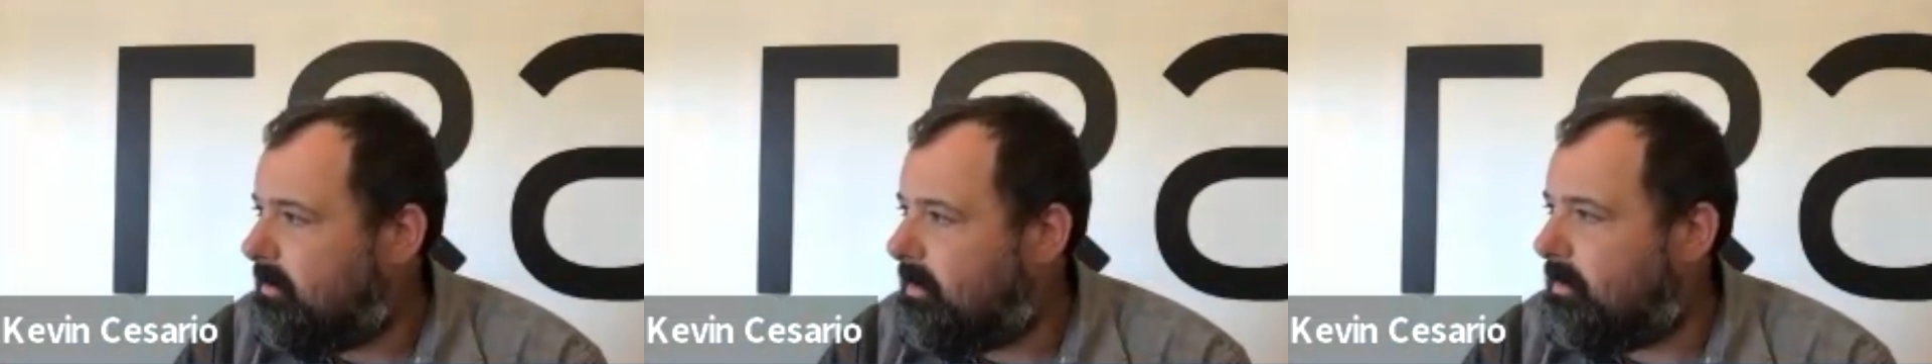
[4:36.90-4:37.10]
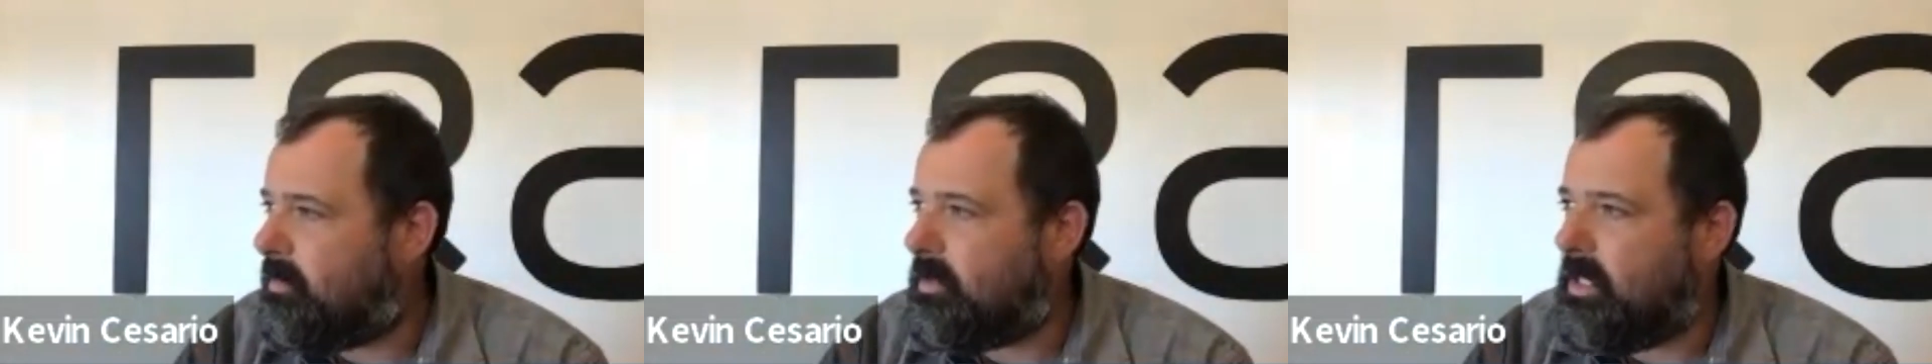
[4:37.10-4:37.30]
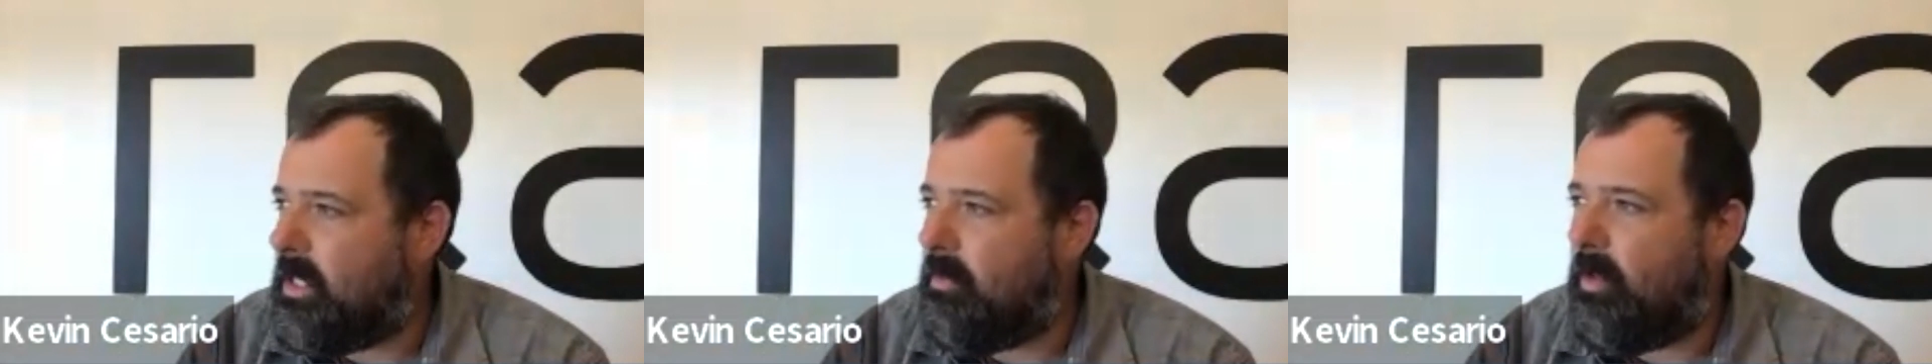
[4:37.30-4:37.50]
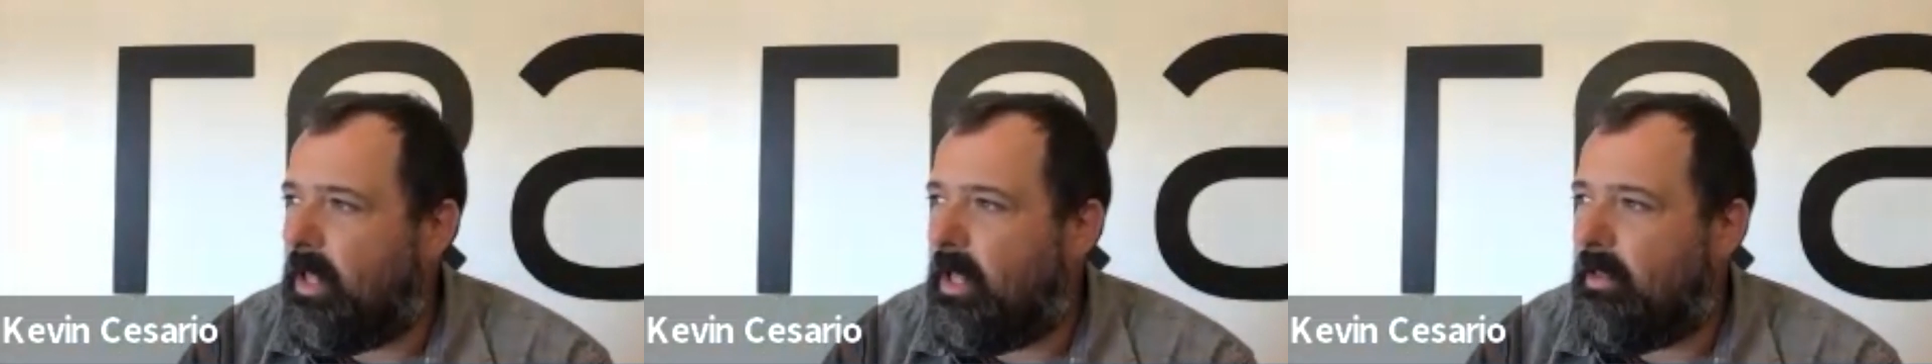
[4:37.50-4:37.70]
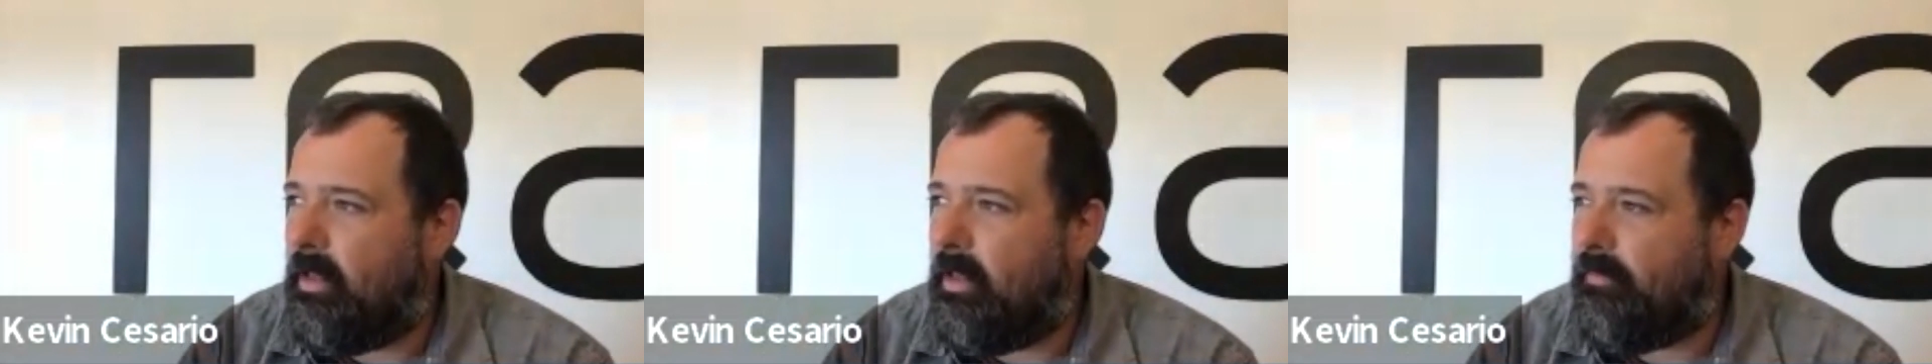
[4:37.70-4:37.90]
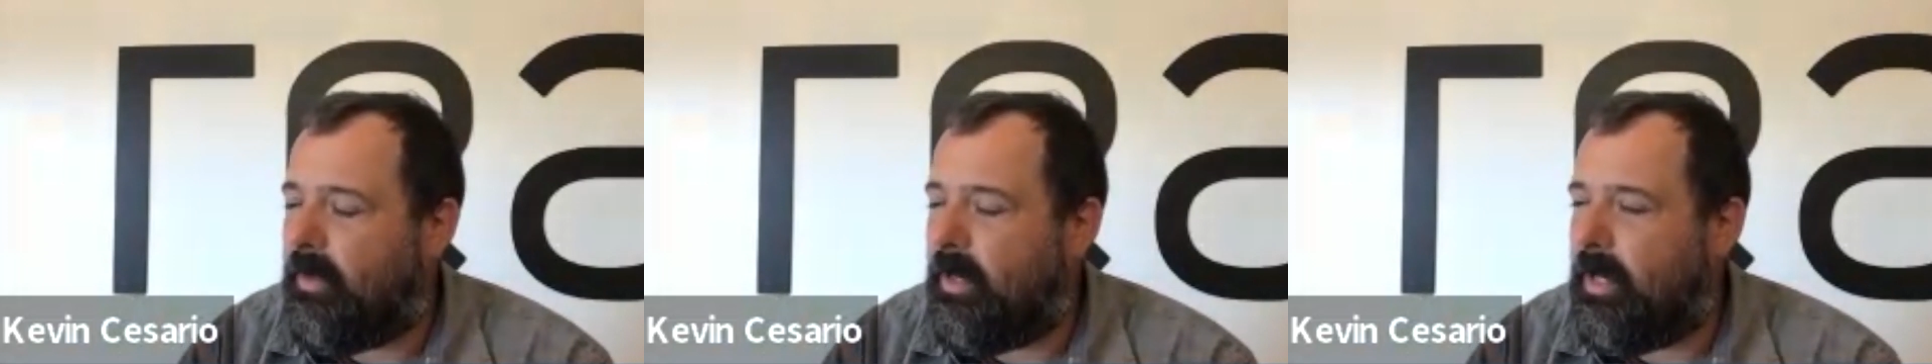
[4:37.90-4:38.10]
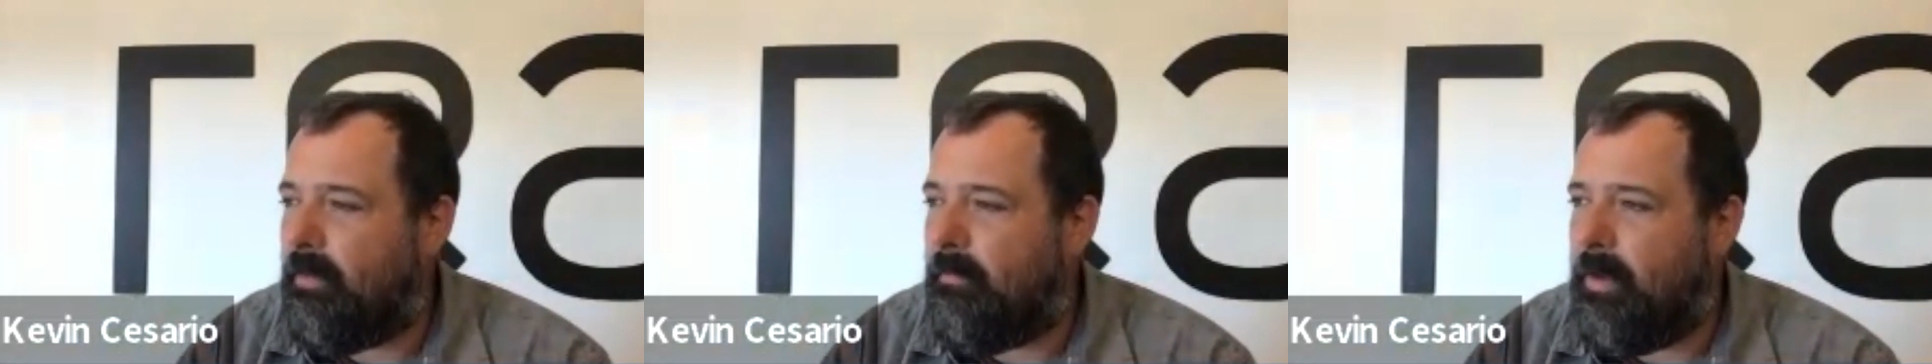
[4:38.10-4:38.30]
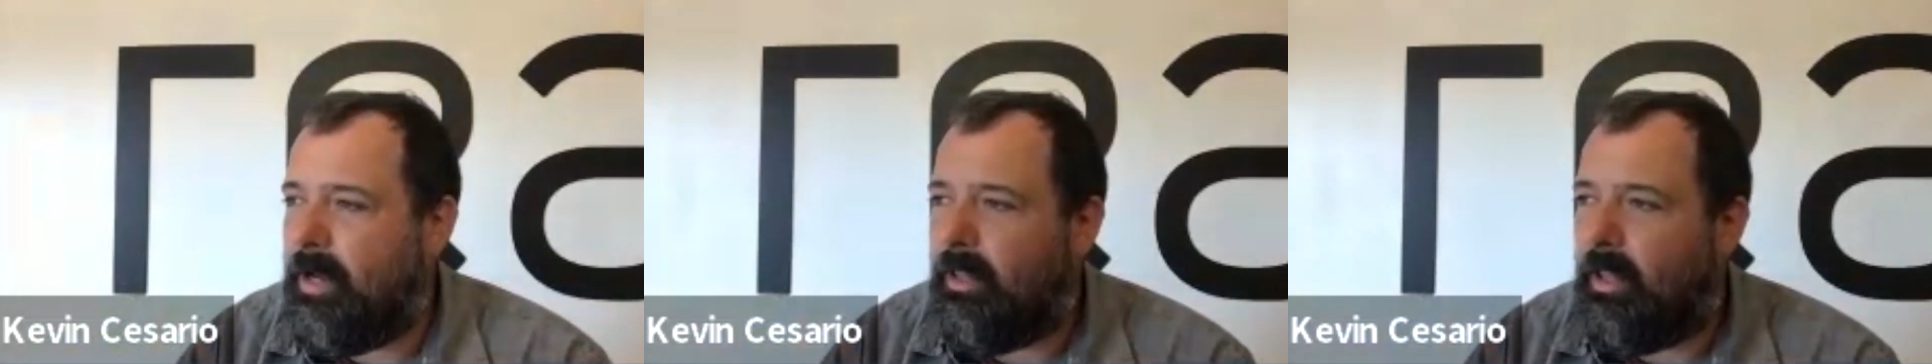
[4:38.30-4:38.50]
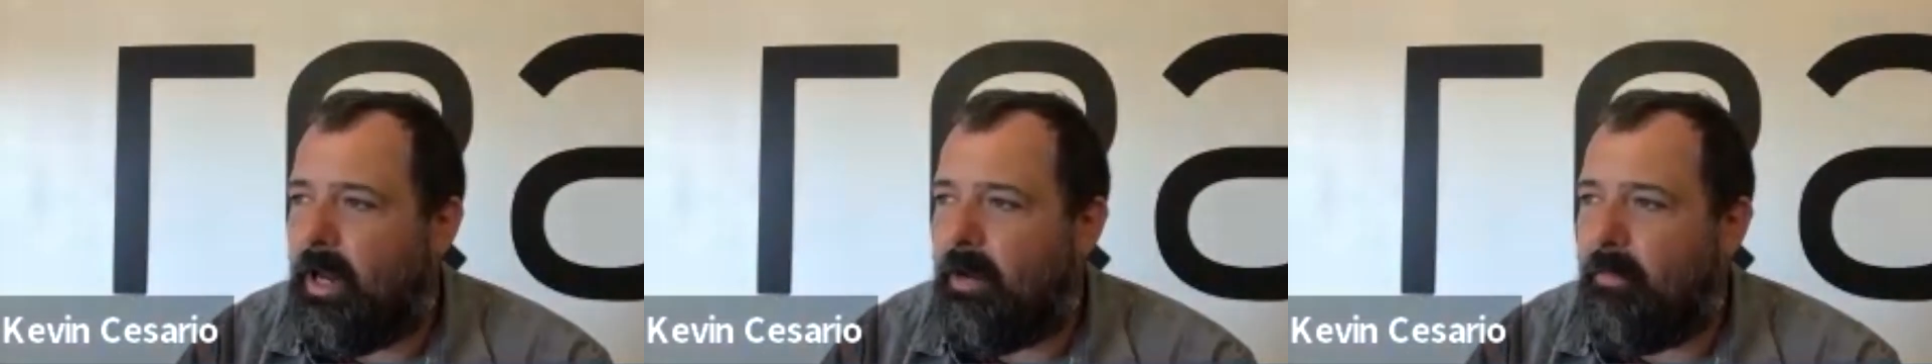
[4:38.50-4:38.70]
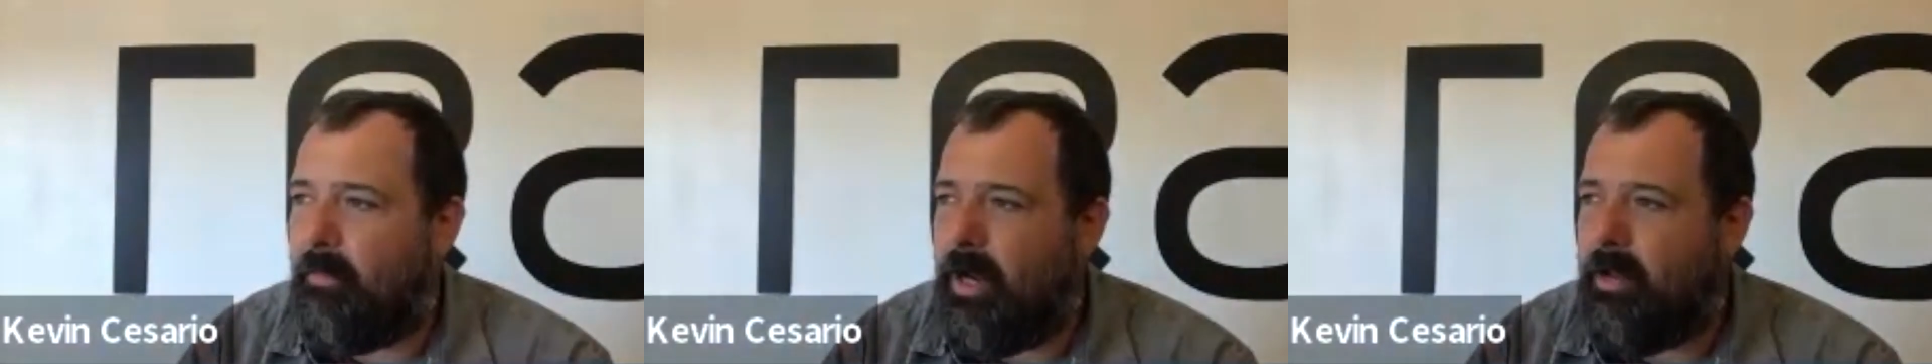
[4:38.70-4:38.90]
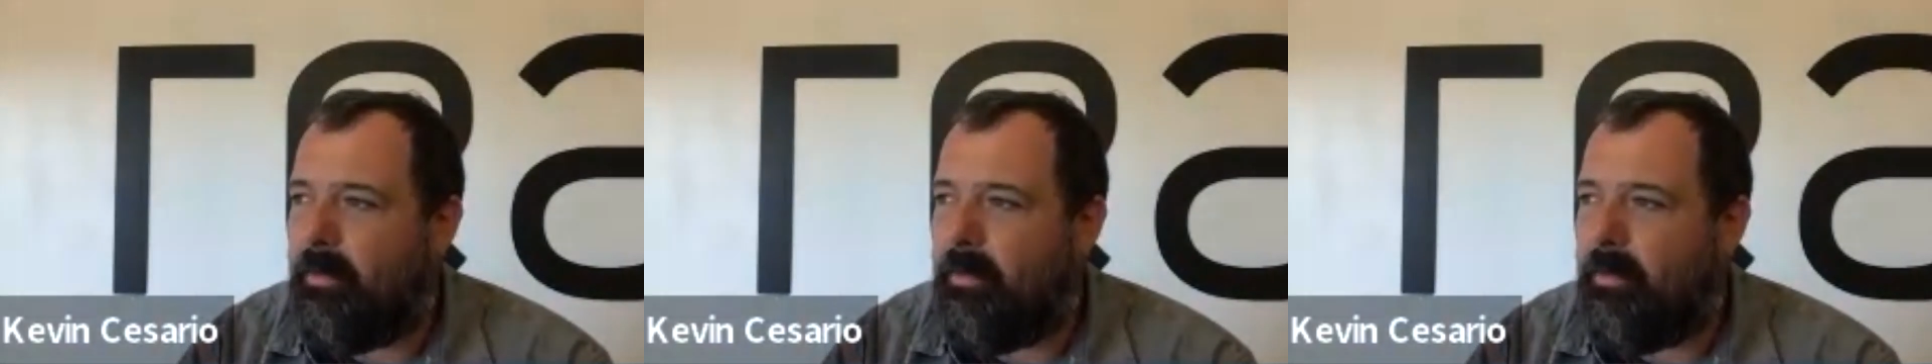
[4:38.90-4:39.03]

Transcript: People say, well, I lived in, I made a lot of money,